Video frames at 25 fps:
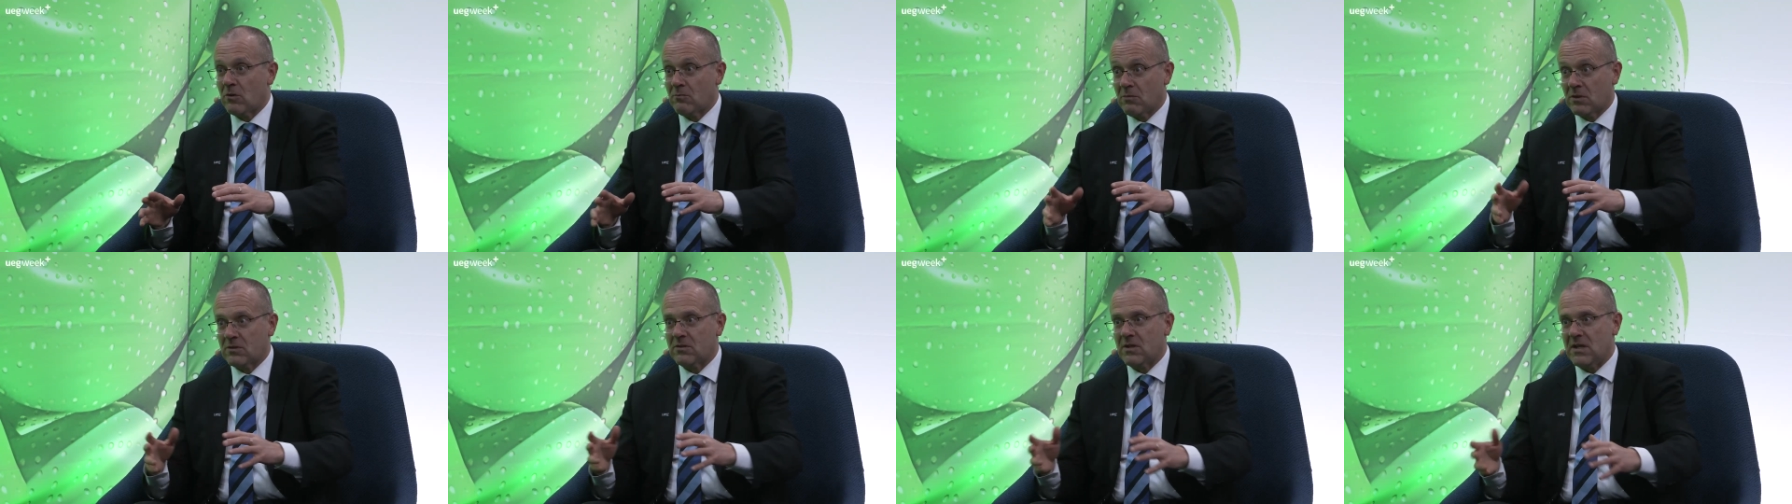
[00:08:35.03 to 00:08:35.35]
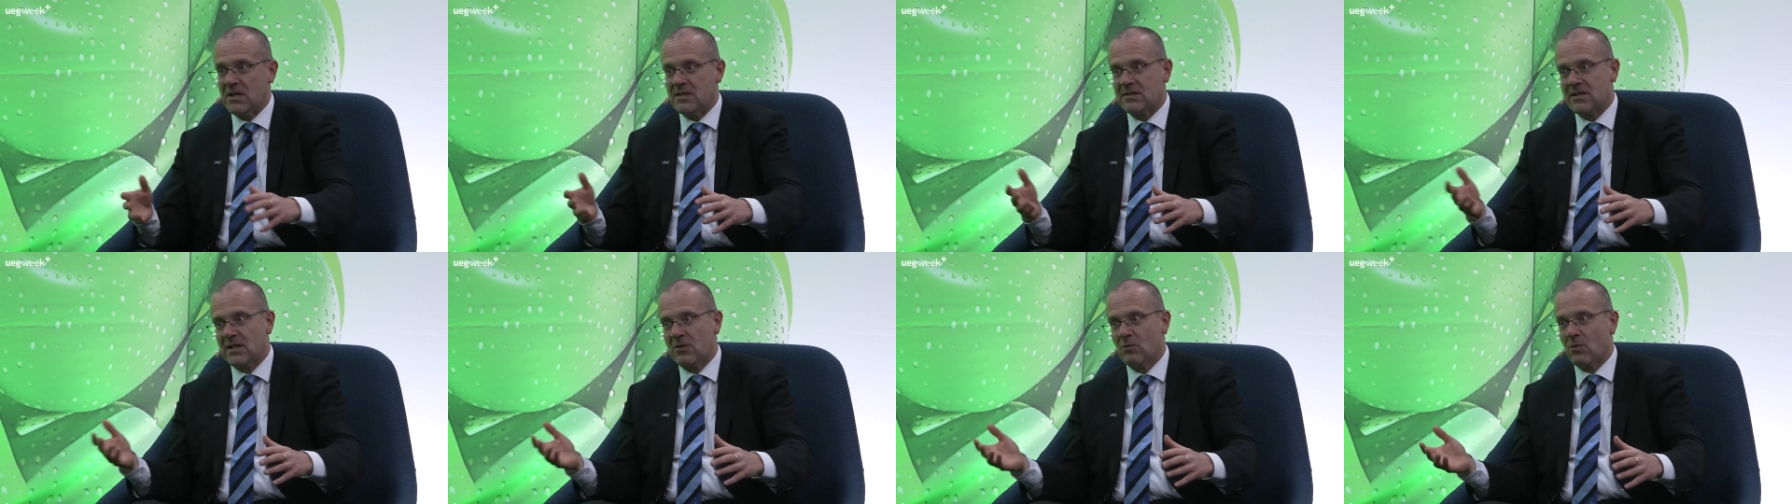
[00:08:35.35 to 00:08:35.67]
but he
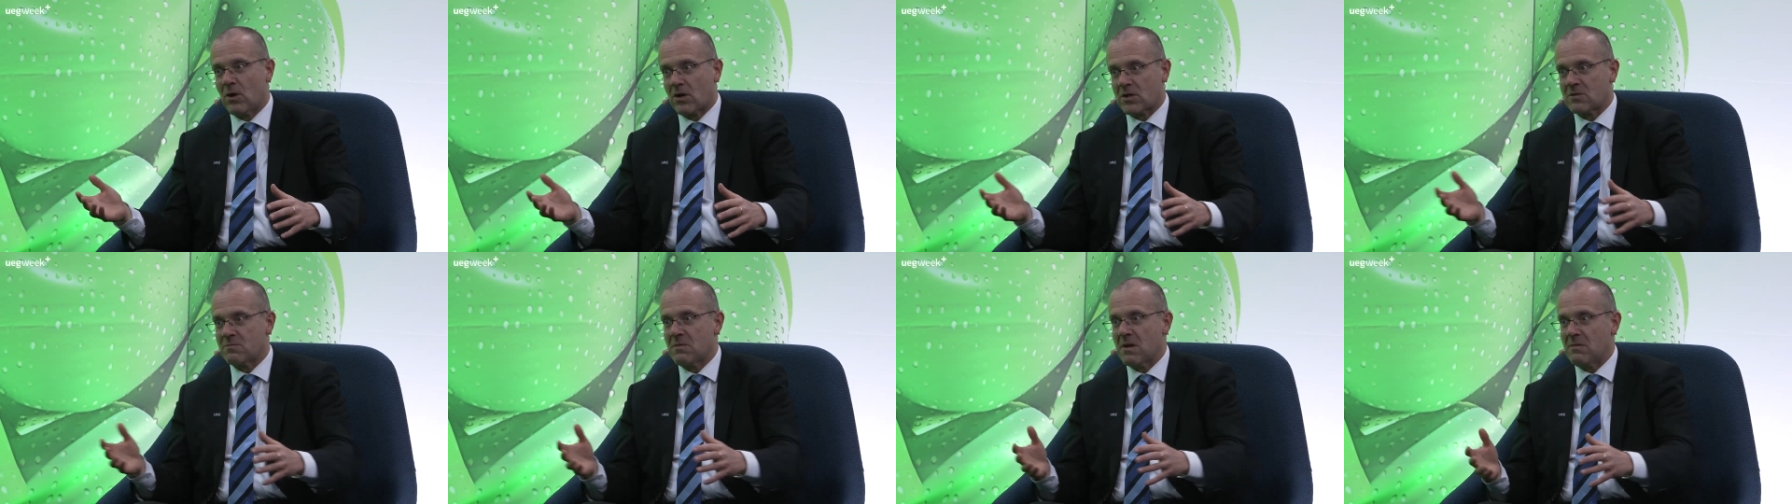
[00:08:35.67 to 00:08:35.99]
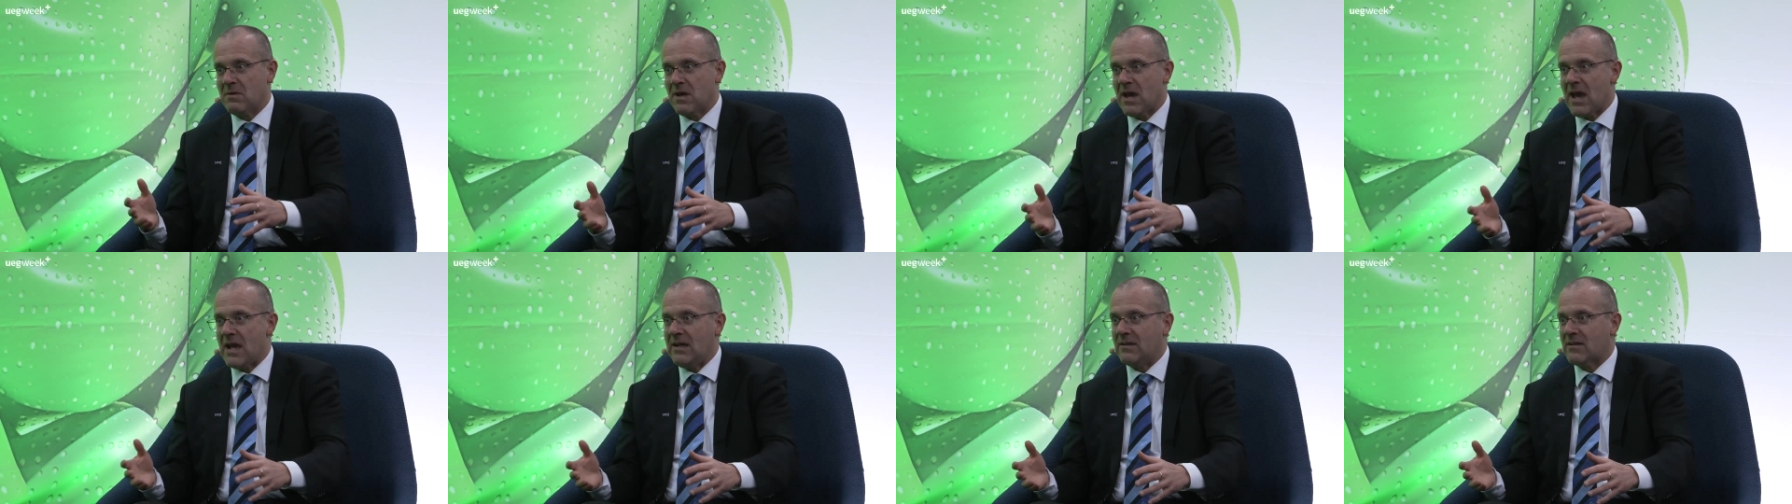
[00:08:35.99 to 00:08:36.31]
still works
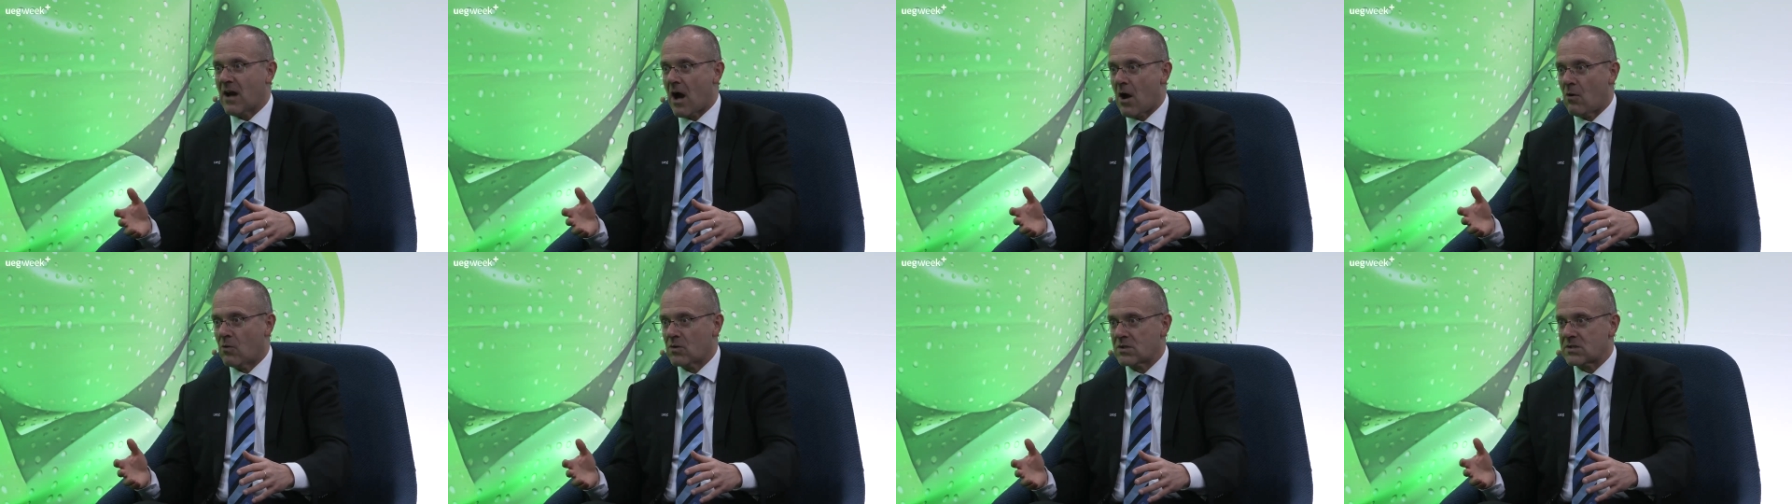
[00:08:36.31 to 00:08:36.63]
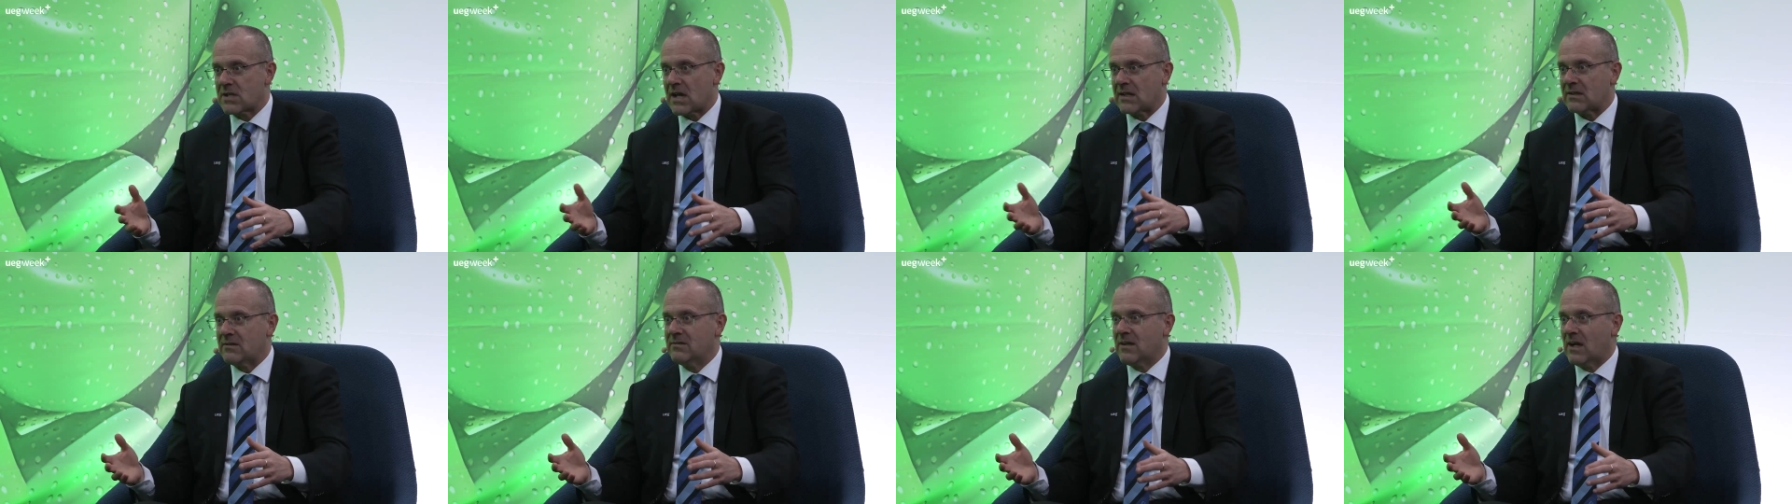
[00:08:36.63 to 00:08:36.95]
maybe eight hours
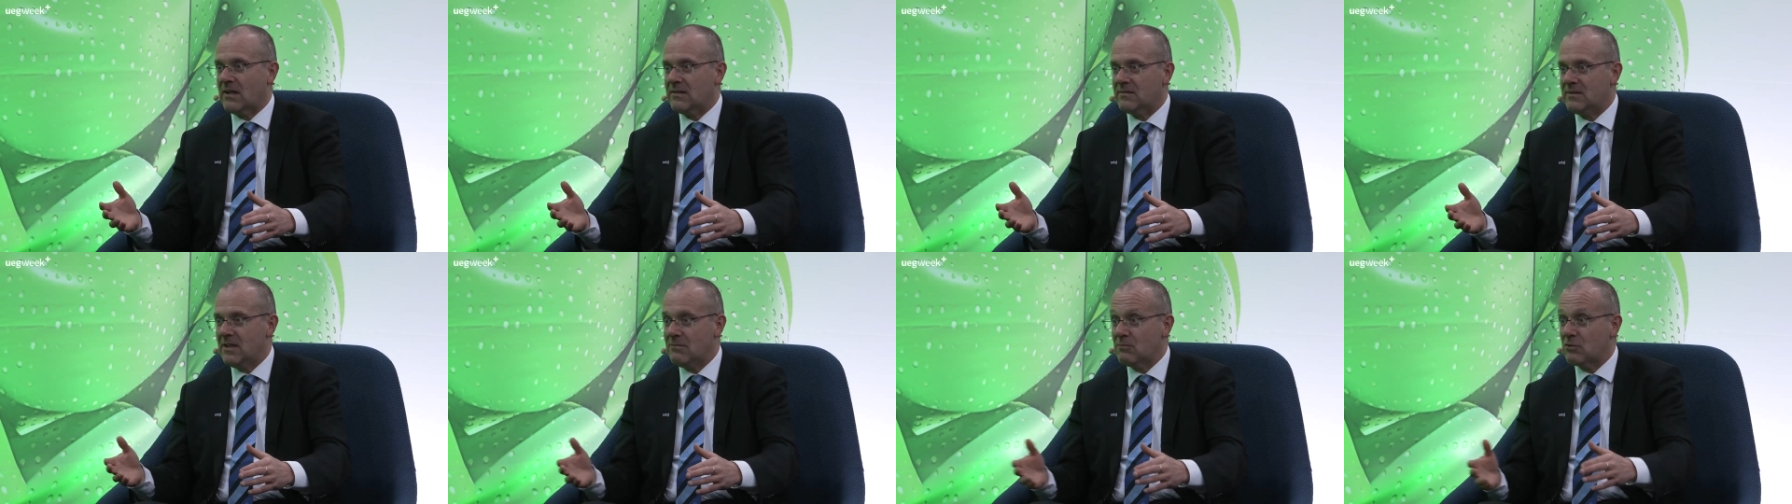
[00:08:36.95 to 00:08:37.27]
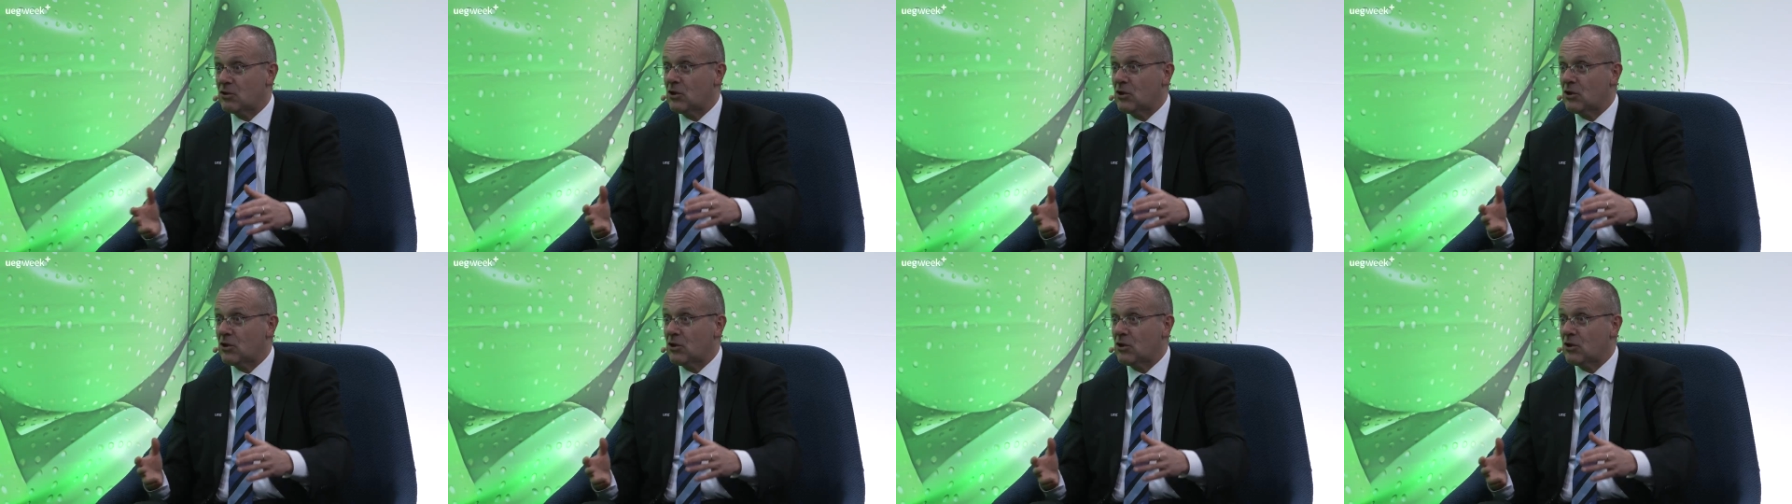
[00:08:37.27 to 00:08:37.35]
at 19, but